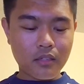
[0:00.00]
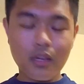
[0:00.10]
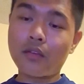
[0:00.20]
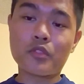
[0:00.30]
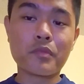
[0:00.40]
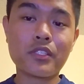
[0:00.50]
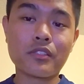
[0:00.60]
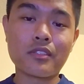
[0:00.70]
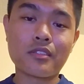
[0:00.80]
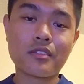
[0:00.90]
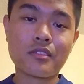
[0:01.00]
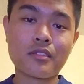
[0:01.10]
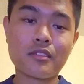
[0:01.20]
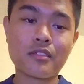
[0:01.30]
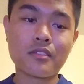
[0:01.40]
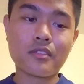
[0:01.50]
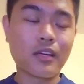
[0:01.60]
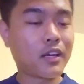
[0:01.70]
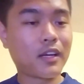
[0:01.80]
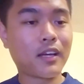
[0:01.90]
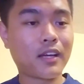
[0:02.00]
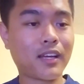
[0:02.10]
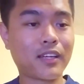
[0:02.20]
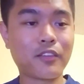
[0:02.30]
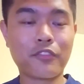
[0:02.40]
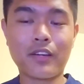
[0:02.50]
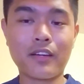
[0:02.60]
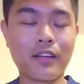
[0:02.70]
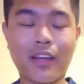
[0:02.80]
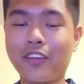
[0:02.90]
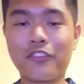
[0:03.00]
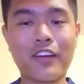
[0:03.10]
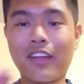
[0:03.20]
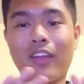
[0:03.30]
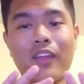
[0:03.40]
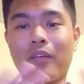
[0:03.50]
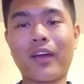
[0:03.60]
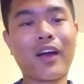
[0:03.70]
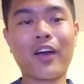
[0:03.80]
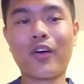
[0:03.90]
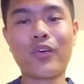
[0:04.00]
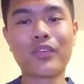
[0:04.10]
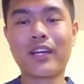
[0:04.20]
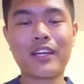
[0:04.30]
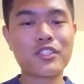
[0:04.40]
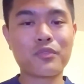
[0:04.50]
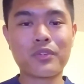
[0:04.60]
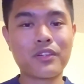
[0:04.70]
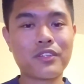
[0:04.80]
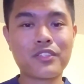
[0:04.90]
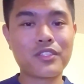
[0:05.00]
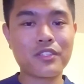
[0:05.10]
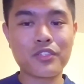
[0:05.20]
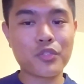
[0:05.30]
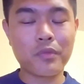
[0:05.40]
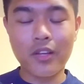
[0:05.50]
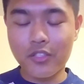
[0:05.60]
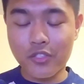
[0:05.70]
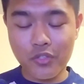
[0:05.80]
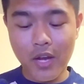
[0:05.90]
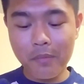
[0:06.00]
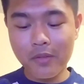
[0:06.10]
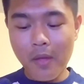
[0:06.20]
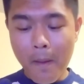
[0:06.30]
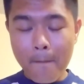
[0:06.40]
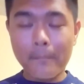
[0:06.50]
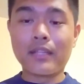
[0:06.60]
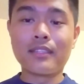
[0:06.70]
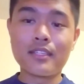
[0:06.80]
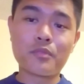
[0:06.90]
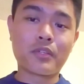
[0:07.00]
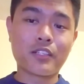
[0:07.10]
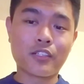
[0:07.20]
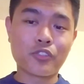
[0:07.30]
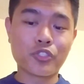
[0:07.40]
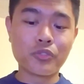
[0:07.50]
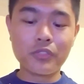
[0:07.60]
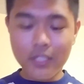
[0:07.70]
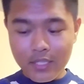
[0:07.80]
I'm speechless. I can find all kinds of words to describe it, but this particular shoe